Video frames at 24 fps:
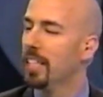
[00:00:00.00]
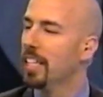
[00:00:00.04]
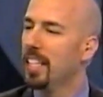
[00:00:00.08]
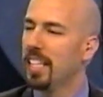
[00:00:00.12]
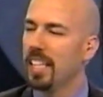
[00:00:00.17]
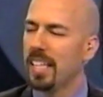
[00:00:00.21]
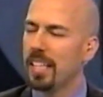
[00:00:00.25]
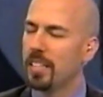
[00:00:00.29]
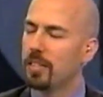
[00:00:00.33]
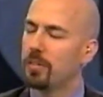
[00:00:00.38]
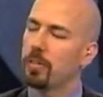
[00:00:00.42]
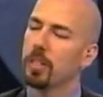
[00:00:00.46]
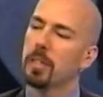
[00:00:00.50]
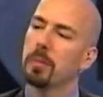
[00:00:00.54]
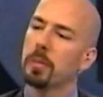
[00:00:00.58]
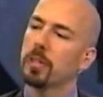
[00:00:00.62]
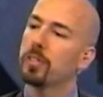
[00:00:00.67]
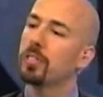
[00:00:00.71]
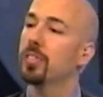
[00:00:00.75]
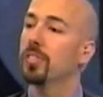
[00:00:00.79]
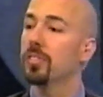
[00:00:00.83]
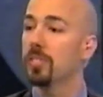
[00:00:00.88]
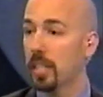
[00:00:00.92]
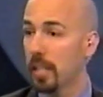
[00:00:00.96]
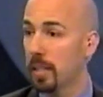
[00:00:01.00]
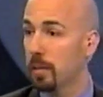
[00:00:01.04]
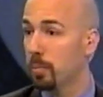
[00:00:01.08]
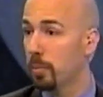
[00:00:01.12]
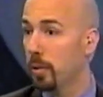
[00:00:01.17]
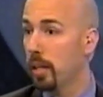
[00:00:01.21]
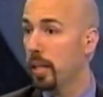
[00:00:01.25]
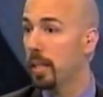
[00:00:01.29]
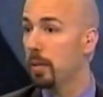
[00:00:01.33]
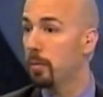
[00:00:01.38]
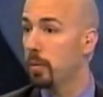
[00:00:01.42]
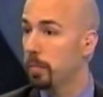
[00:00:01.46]
It's very much the same
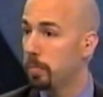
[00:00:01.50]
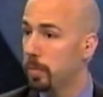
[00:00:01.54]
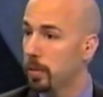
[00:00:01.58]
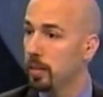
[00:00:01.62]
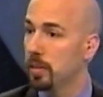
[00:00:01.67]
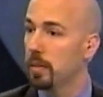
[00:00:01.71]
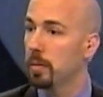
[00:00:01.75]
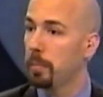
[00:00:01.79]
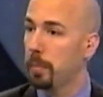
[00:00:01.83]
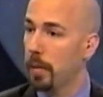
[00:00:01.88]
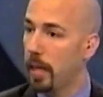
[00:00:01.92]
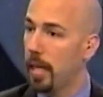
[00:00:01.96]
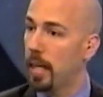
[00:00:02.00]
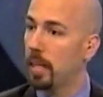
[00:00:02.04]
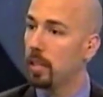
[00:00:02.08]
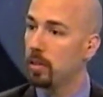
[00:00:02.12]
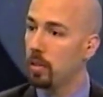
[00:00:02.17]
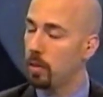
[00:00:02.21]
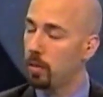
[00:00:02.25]
way. We build a panel,